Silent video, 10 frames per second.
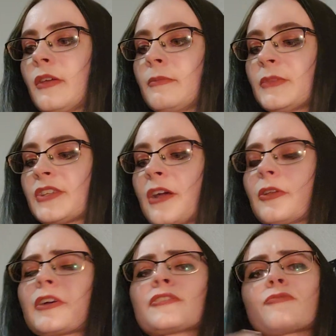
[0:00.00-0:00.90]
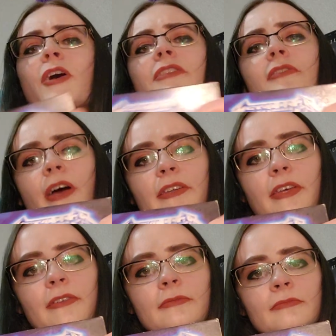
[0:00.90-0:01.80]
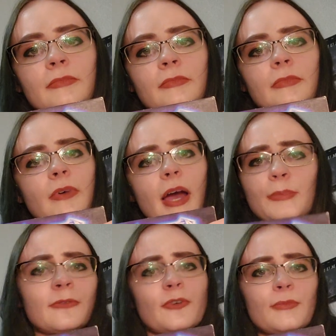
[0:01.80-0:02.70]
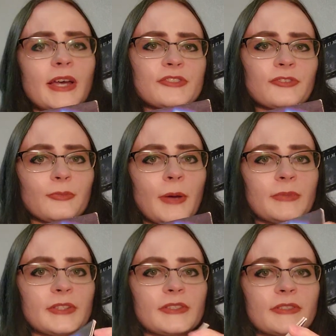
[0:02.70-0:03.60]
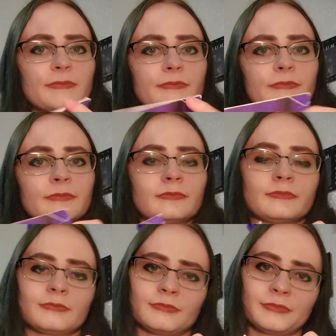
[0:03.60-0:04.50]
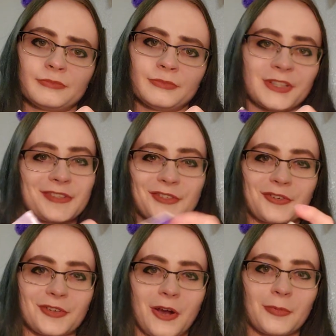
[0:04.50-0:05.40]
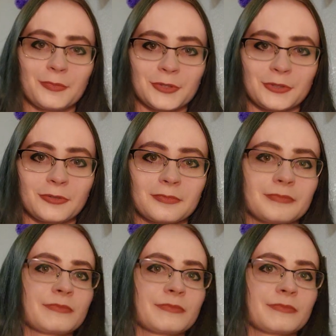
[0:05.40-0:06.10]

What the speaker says: Metallica's Ride the Lightning. I prefer Master Puppets, but it's a good album, too.